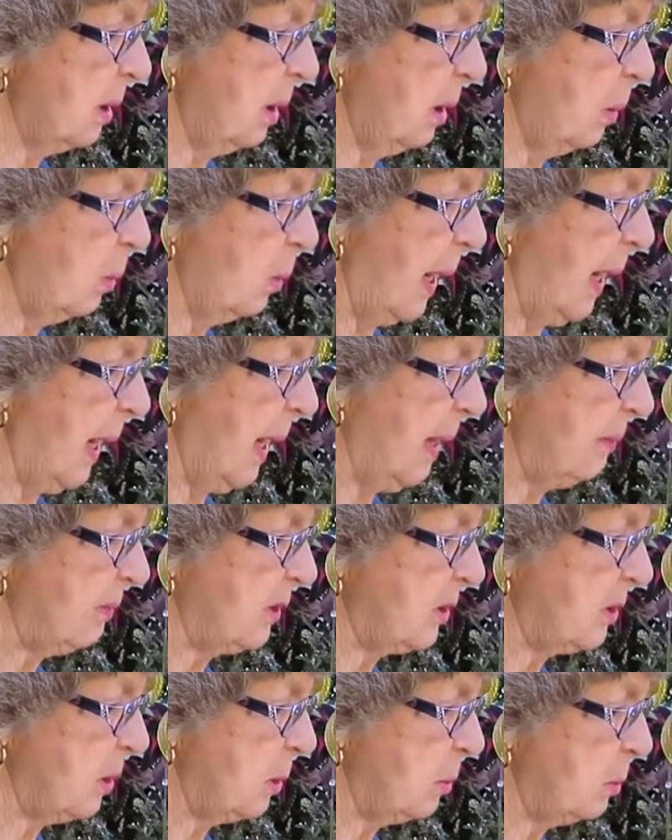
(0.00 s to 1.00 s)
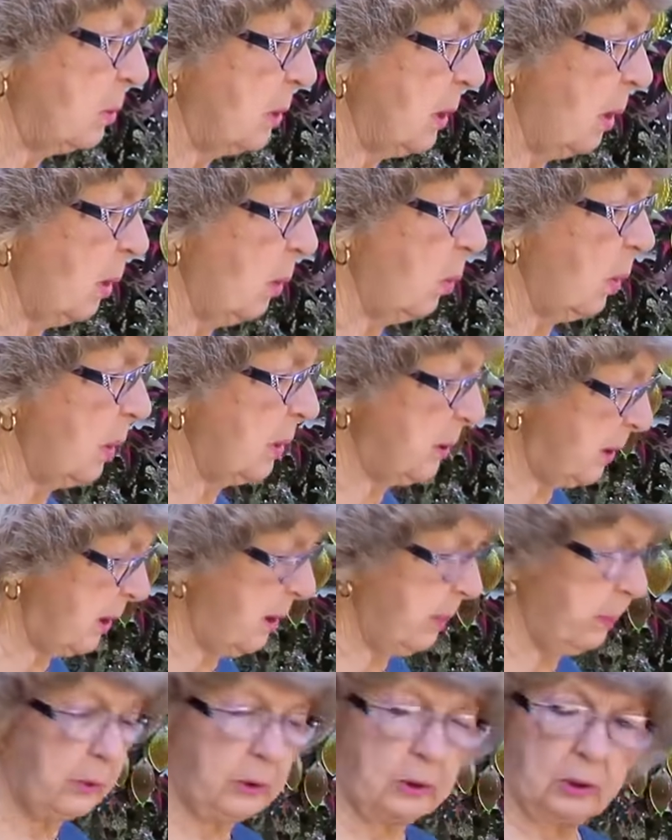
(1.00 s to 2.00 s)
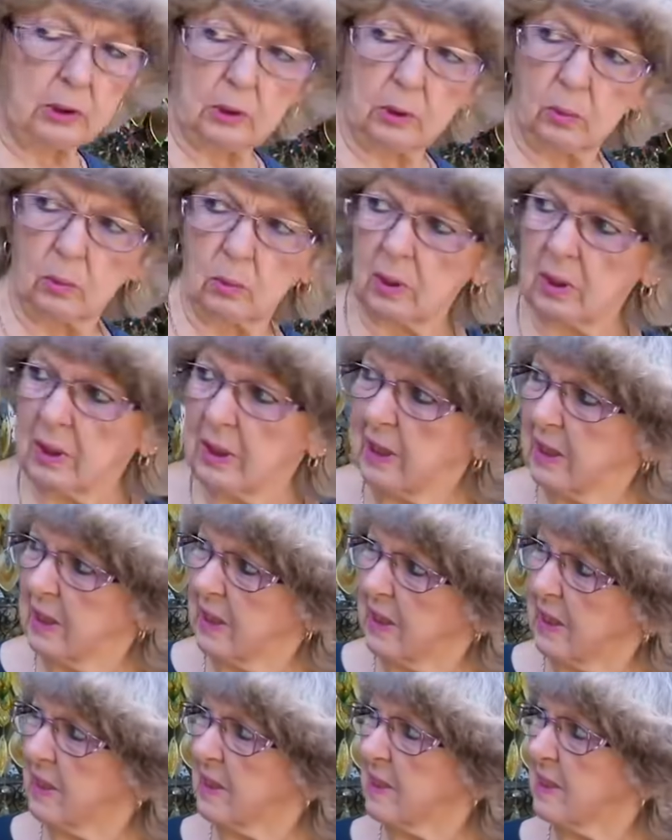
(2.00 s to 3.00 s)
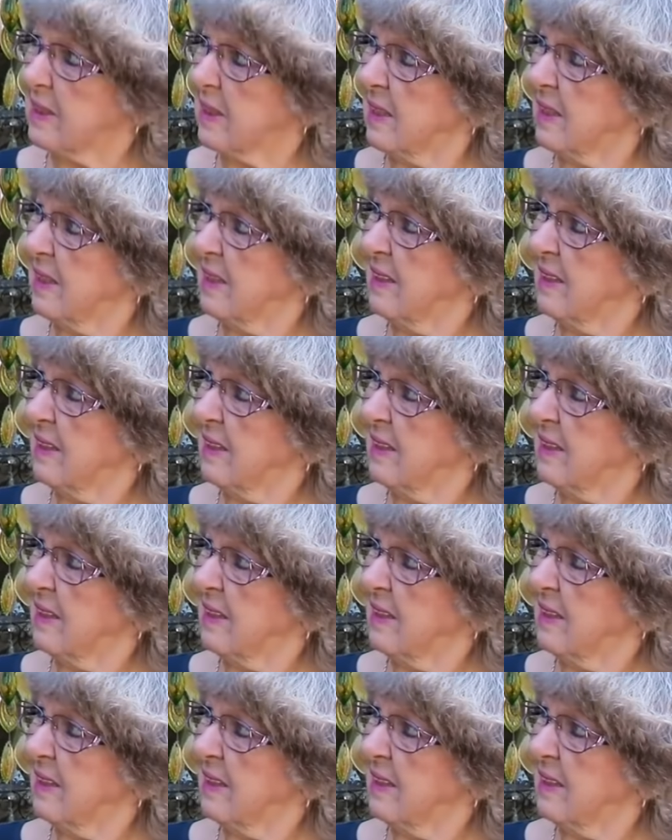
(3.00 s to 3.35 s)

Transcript: Oh, I haven't told y'all what temperature it is.